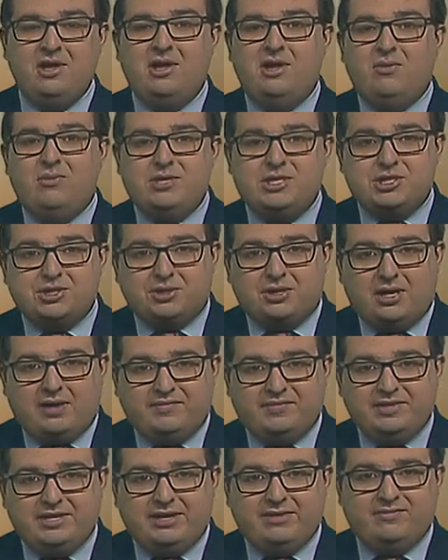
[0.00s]
we start
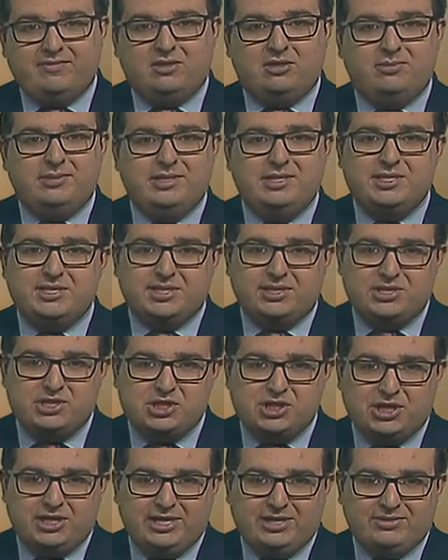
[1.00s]
off the day with a little bit of
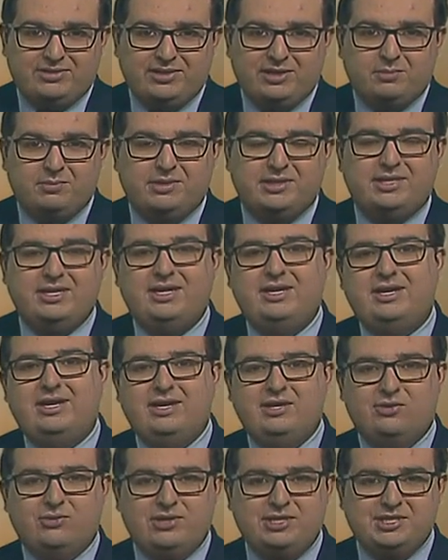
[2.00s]
sunshine out there, but then
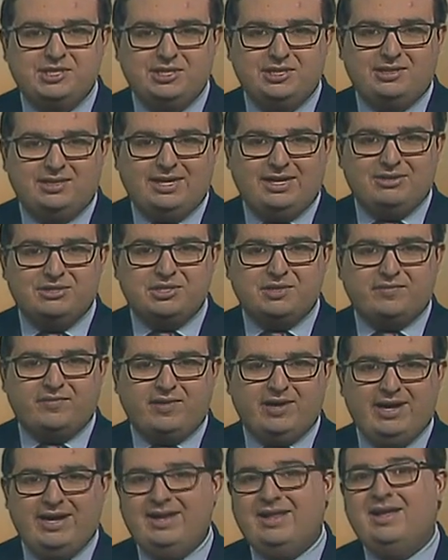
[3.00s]
increasing clouds
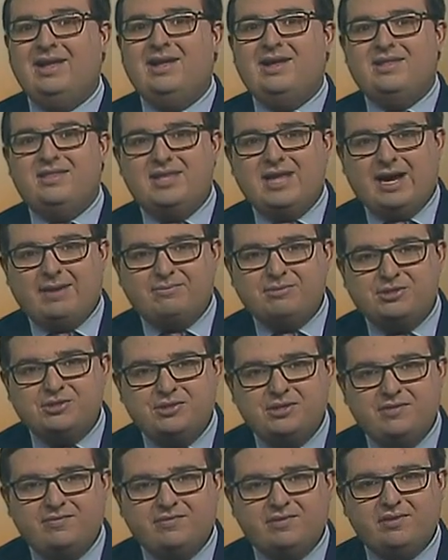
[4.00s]
overhead, the
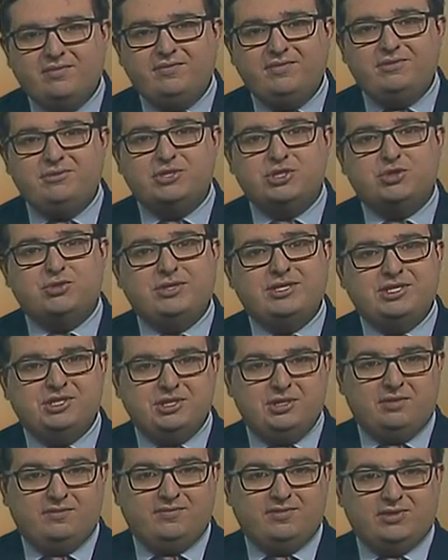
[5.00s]
opportunity for a few stray
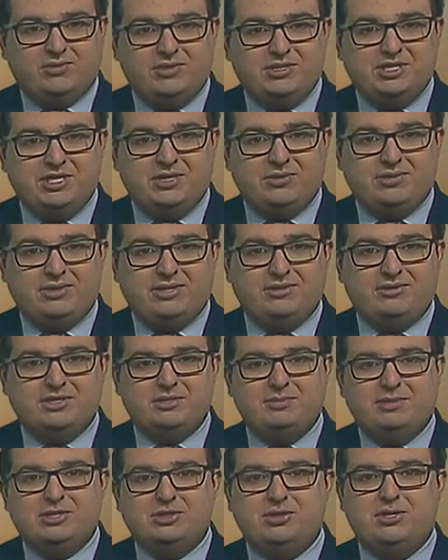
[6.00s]
snow flurries here and there,
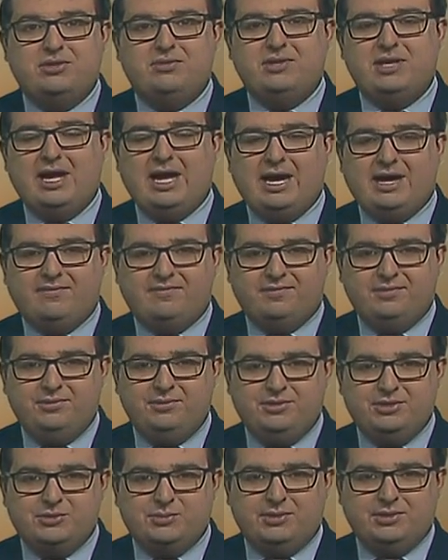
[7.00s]
especially through the
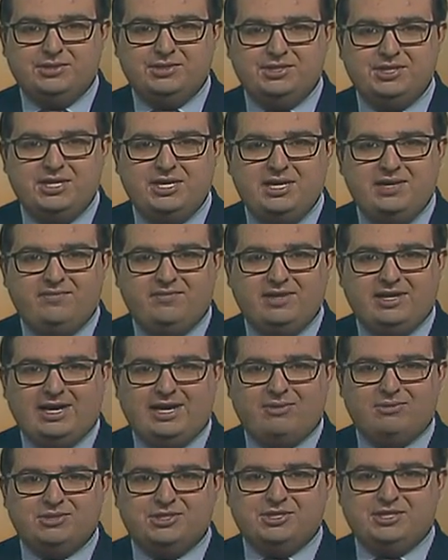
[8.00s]
afternoon as well as the evening
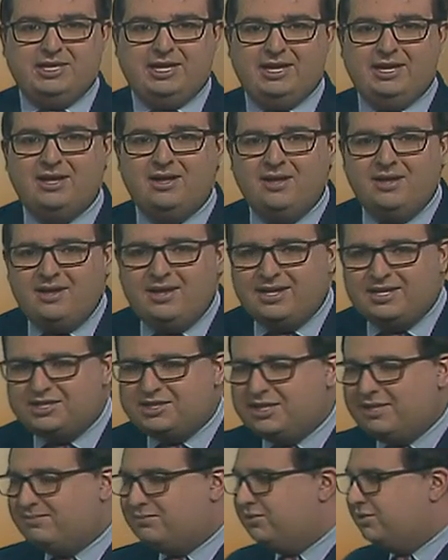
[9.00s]
hours today, as
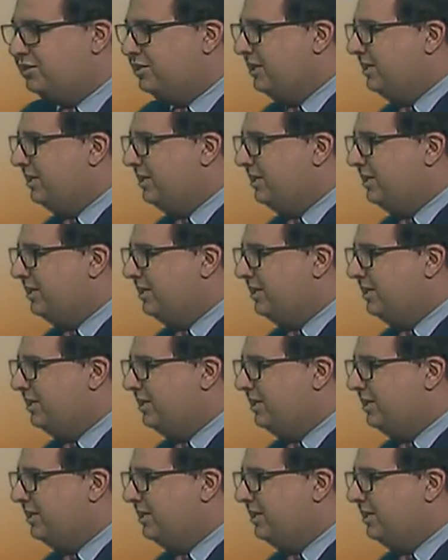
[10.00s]
temperatures today